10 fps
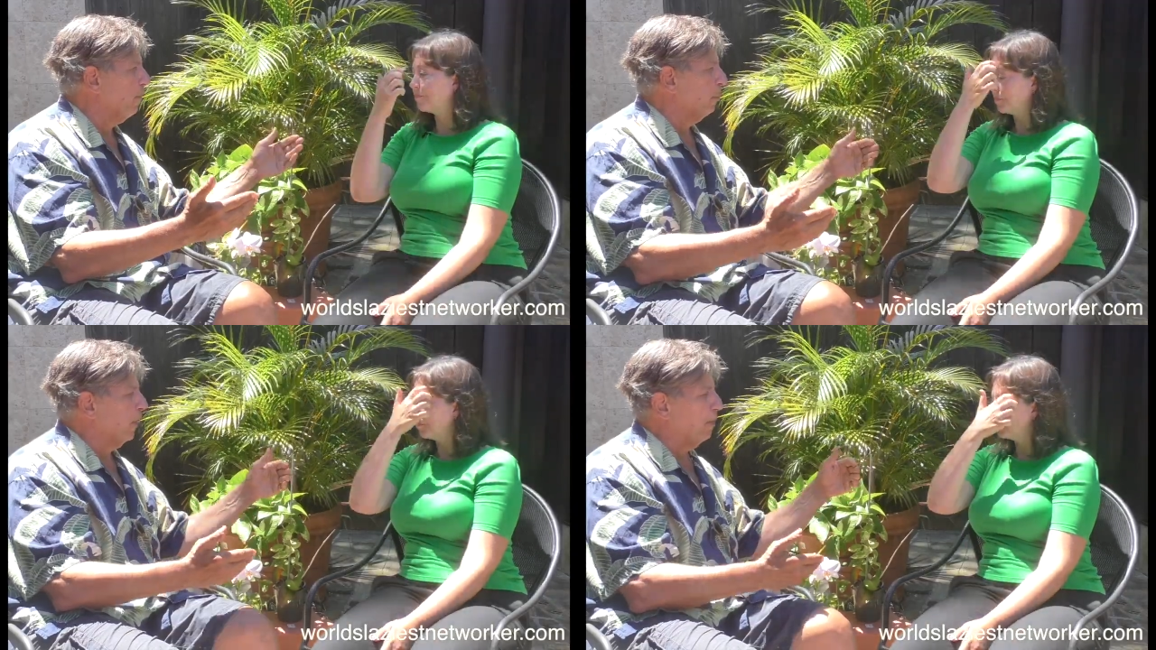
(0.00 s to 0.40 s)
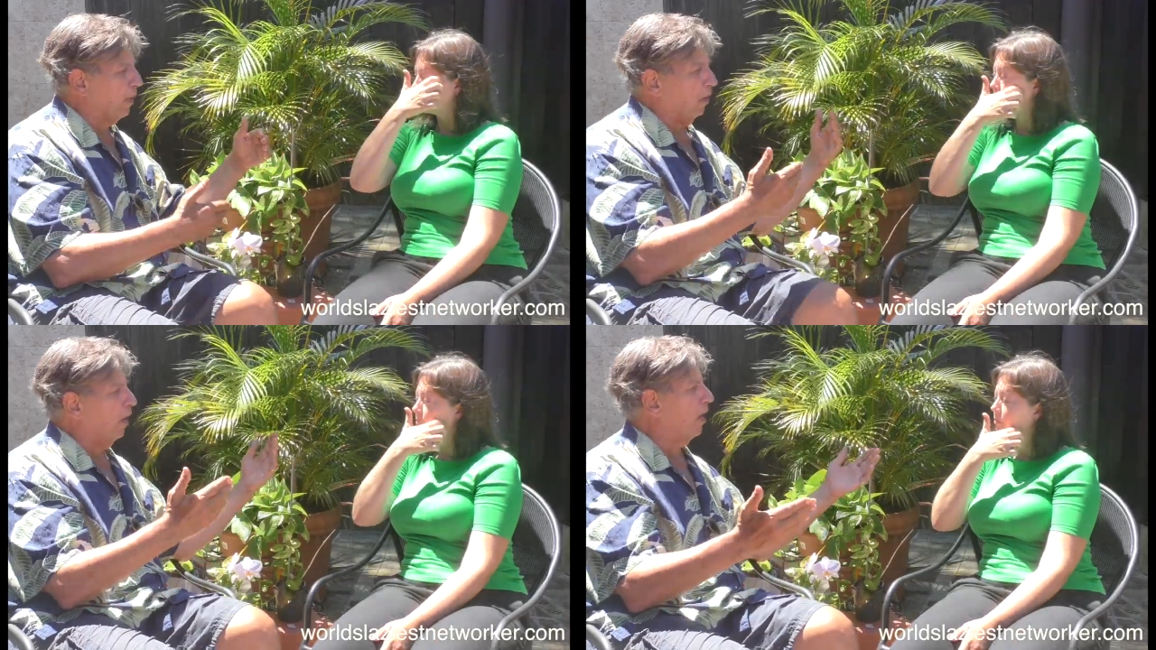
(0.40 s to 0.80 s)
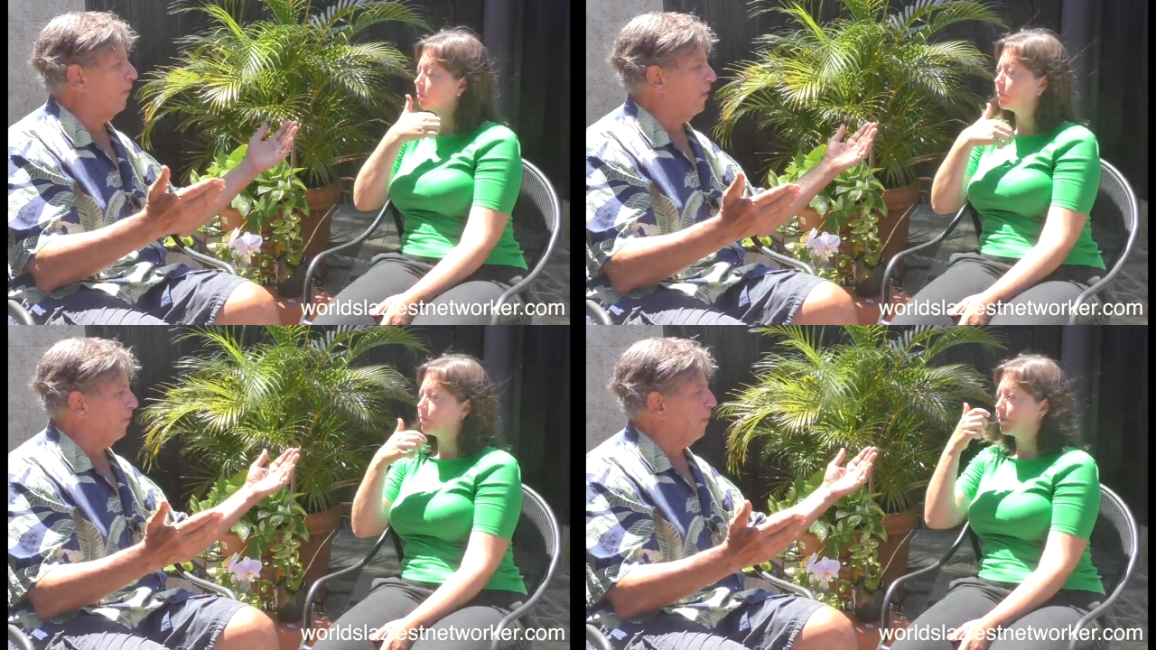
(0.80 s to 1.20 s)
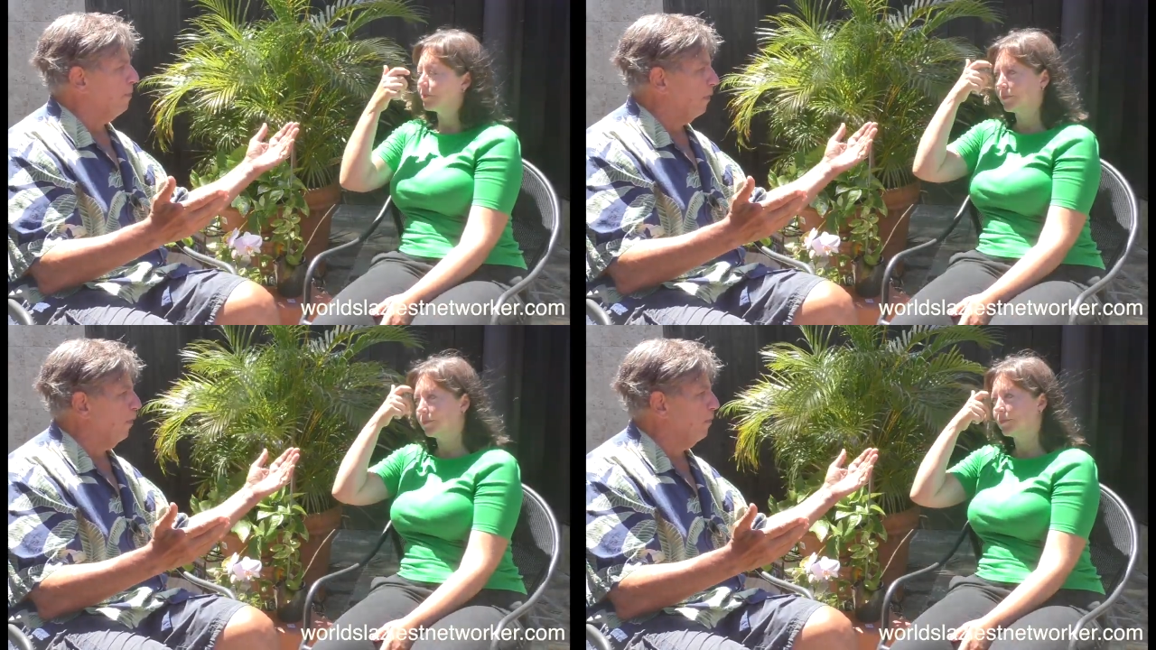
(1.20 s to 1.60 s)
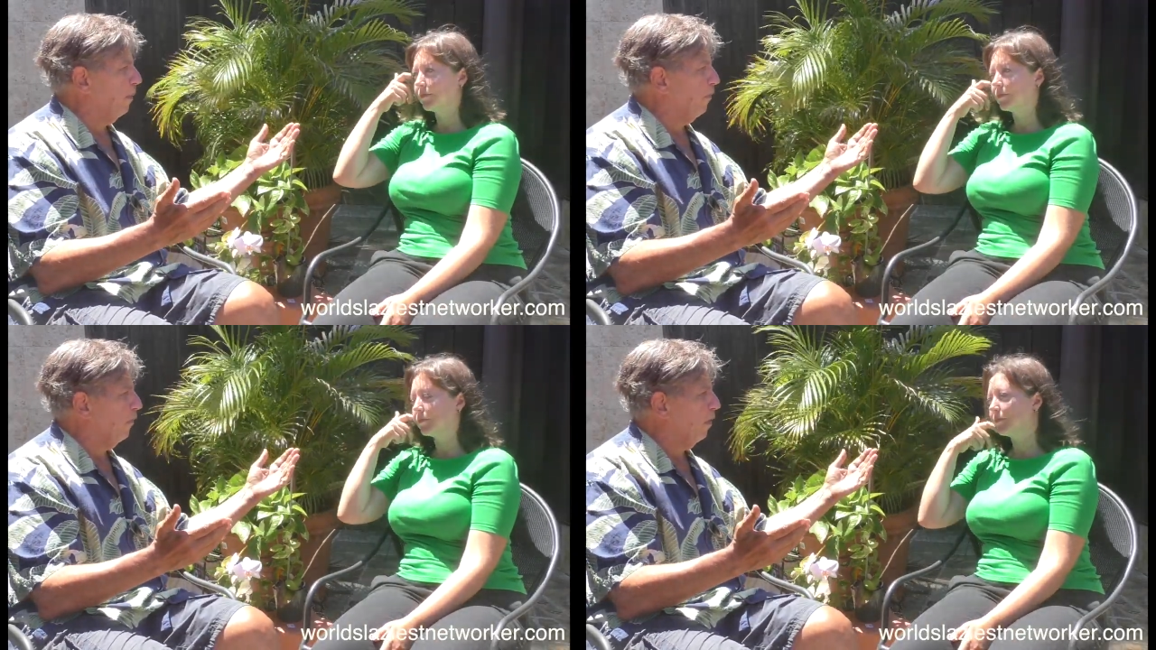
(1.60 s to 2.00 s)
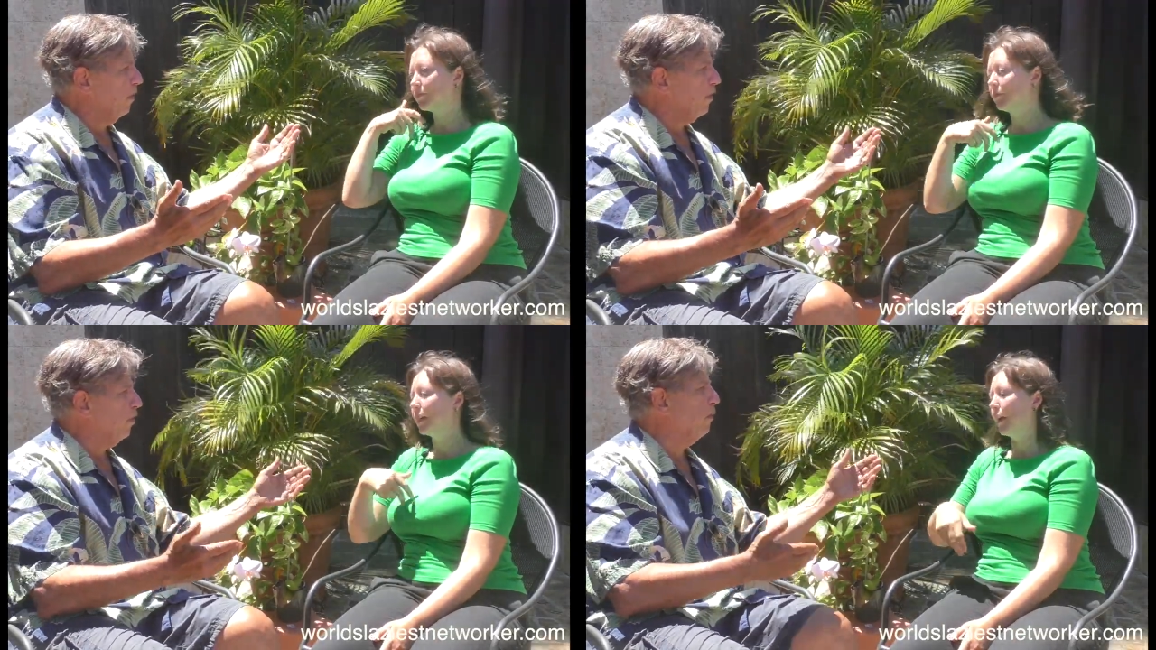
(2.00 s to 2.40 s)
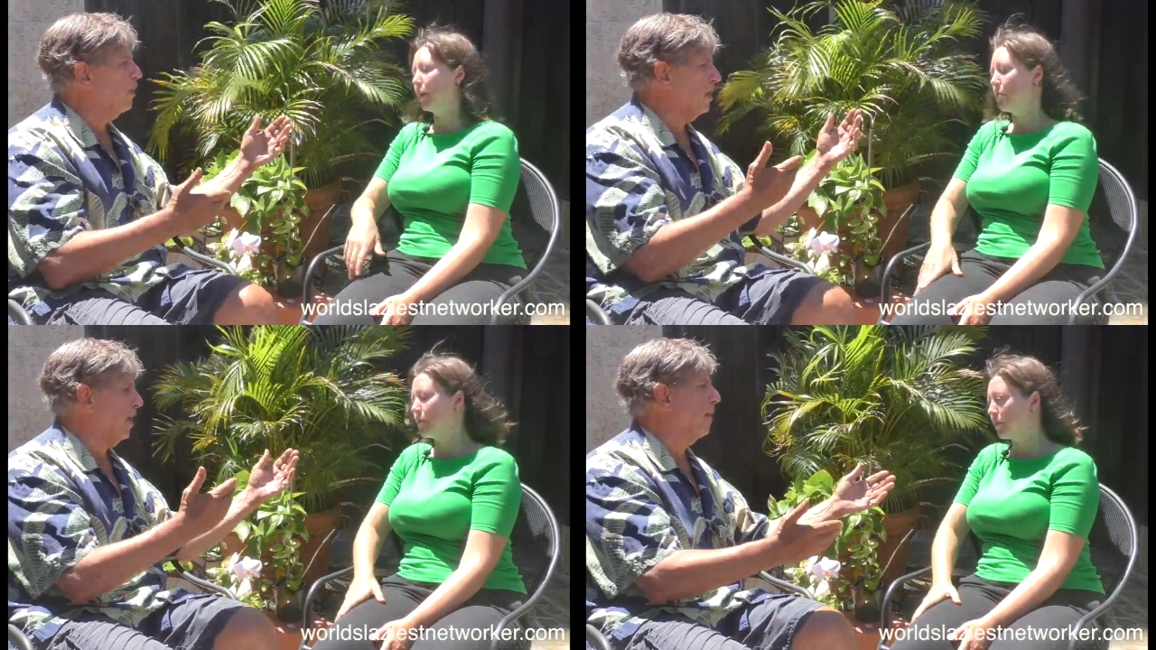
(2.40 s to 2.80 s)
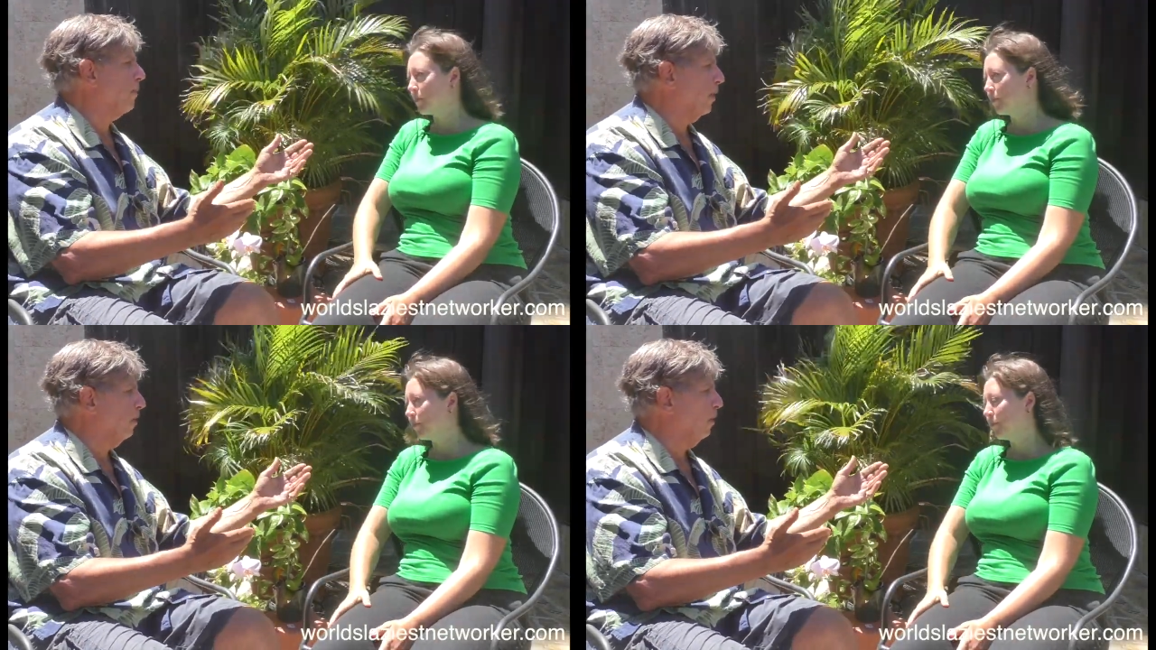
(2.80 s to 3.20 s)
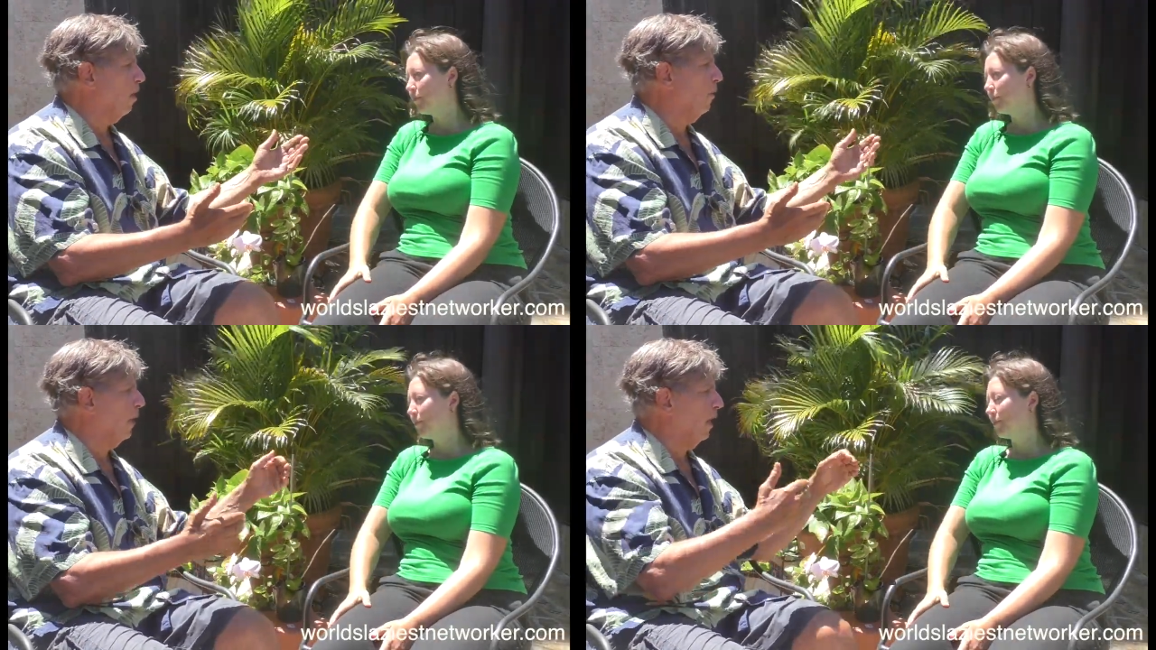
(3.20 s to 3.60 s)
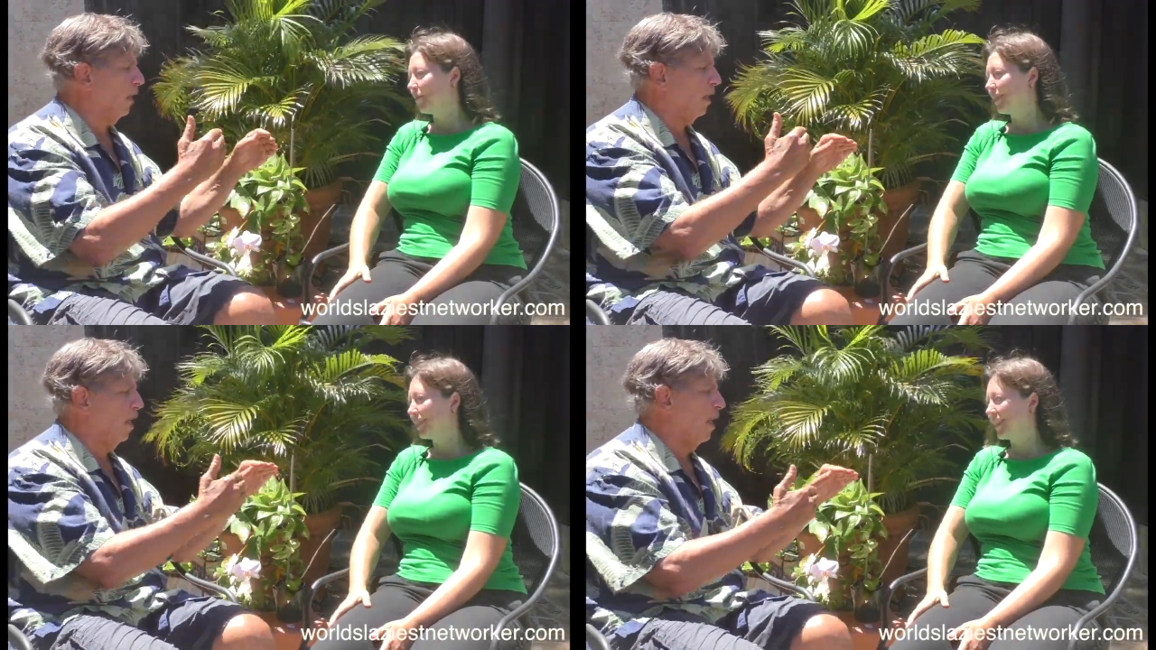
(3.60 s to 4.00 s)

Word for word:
Speaker 1: mm -hmm. but a lot of us have been burned before, so yeah. we're skeptical going in.